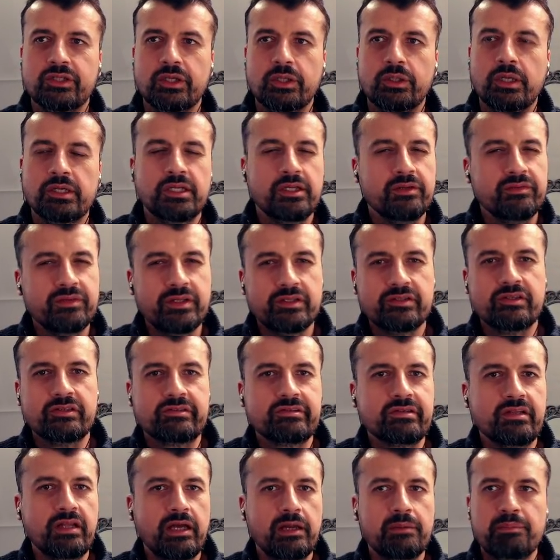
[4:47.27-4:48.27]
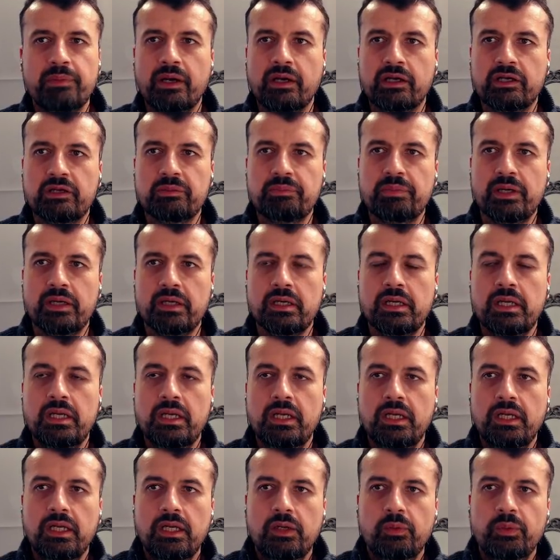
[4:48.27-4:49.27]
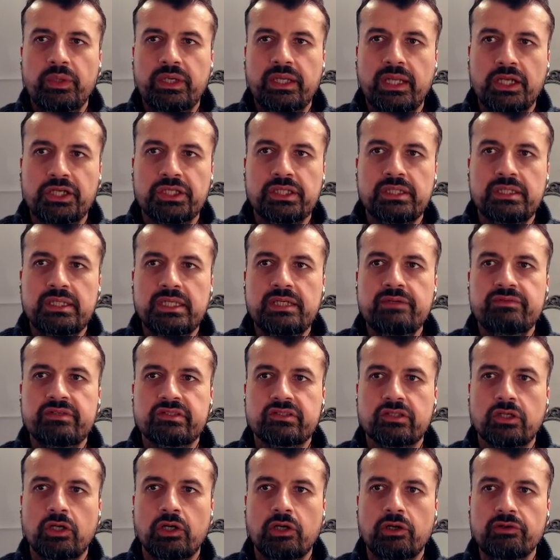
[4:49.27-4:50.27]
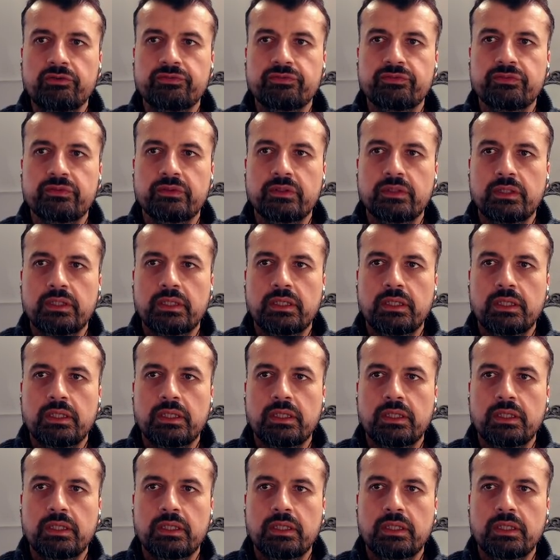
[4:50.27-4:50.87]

So I don't know if that's a slight bug, but we can actually leave this off,